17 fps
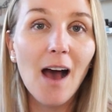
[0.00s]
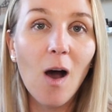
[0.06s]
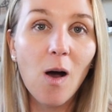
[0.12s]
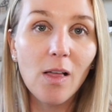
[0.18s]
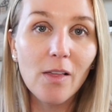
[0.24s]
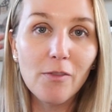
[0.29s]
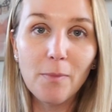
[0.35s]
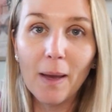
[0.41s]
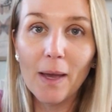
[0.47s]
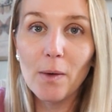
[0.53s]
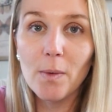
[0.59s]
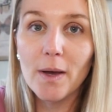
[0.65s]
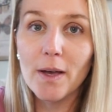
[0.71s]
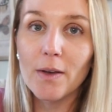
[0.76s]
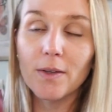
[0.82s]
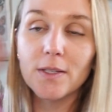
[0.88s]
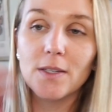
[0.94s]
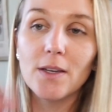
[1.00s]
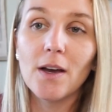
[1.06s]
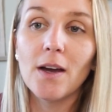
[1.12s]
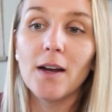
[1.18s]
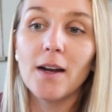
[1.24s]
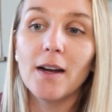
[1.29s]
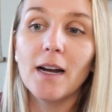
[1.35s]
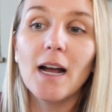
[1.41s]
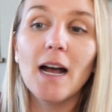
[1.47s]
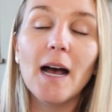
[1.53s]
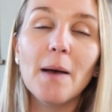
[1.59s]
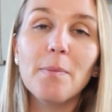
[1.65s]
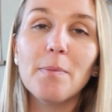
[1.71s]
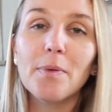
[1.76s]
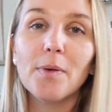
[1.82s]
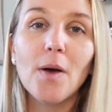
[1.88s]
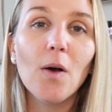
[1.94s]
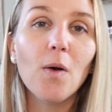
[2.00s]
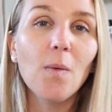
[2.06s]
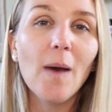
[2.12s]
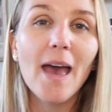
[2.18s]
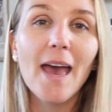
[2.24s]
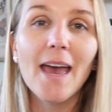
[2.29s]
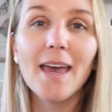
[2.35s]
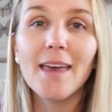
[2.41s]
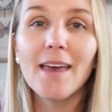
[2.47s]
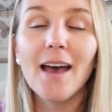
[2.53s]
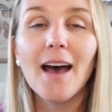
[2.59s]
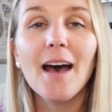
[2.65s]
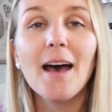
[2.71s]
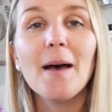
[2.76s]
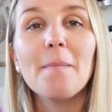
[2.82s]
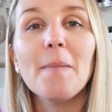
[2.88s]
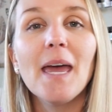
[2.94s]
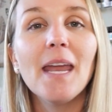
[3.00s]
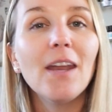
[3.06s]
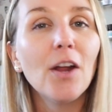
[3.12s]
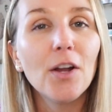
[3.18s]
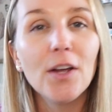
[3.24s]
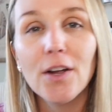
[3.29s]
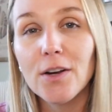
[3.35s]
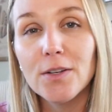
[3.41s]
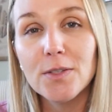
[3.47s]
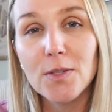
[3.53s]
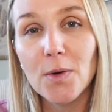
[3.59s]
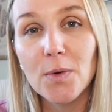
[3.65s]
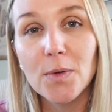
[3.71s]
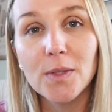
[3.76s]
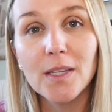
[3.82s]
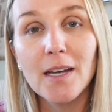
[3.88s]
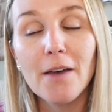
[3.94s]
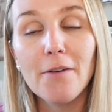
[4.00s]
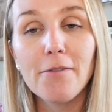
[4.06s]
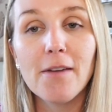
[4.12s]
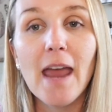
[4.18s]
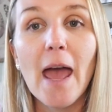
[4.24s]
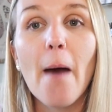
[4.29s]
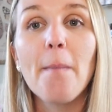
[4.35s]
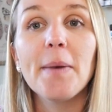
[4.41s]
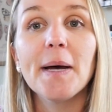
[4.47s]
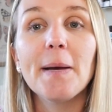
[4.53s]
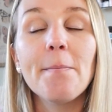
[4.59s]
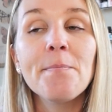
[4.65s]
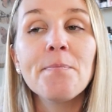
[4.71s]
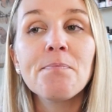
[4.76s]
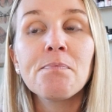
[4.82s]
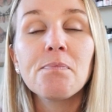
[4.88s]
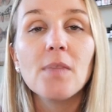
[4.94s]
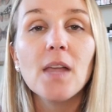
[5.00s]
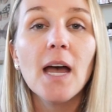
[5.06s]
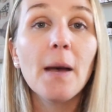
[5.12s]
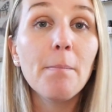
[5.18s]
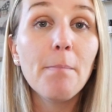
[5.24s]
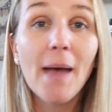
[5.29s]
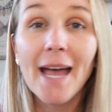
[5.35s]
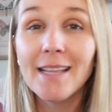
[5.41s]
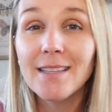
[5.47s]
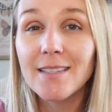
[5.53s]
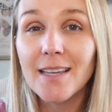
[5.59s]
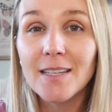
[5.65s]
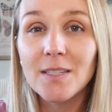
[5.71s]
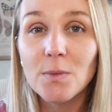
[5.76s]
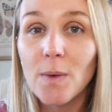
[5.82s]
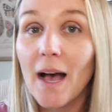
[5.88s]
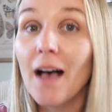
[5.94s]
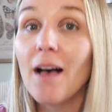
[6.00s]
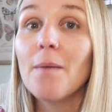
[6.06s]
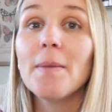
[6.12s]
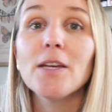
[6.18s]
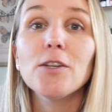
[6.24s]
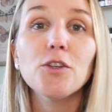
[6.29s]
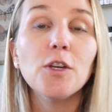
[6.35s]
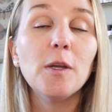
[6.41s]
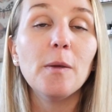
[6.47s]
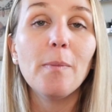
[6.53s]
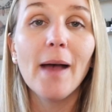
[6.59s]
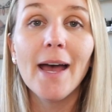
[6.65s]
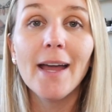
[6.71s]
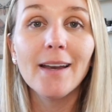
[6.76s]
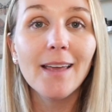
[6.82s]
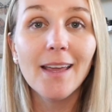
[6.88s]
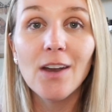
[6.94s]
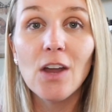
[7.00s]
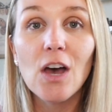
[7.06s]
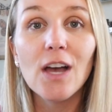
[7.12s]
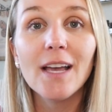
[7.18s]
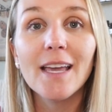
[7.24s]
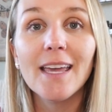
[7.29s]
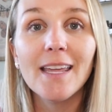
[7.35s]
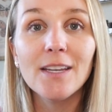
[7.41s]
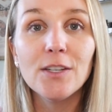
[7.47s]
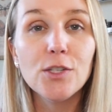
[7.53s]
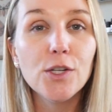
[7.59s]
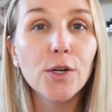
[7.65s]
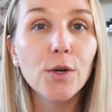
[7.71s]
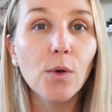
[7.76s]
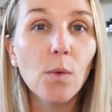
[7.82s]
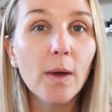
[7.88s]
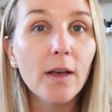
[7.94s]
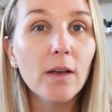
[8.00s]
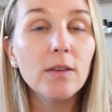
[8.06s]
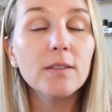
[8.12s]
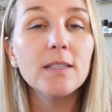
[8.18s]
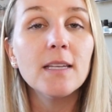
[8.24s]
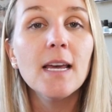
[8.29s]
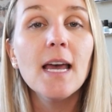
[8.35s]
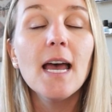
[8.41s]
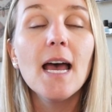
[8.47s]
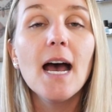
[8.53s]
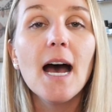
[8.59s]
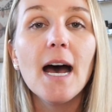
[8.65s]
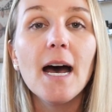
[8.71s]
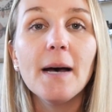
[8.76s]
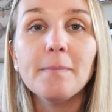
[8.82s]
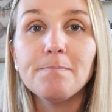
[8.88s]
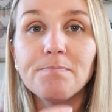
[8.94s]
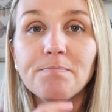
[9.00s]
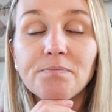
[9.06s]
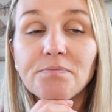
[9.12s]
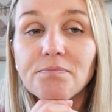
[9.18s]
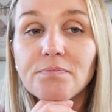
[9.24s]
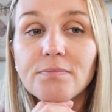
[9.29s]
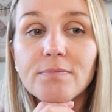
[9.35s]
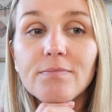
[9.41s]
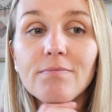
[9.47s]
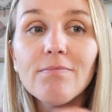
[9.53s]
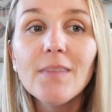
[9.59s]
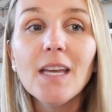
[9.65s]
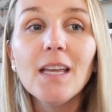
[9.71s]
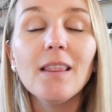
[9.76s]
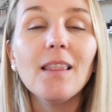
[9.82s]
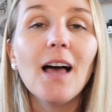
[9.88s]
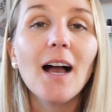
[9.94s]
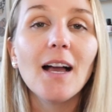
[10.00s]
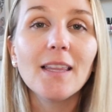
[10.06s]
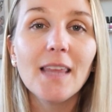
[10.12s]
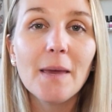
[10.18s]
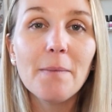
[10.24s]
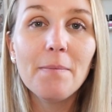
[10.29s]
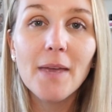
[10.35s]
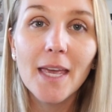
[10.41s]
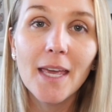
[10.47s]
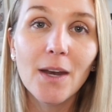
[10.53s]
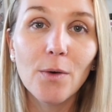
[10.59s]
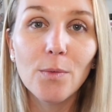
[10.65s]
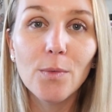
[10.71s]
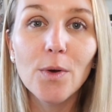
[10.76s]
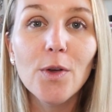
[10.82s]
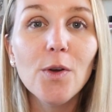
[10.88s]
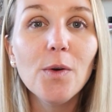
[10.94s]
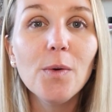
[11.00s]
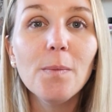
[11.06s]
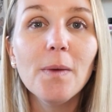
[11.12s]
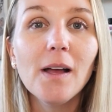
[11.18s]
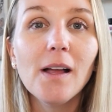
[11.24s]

all of my oils are up, away, and our girls are old enough now, but pets as well. Make sure your pet cannot get into your oils. Lock them in a room.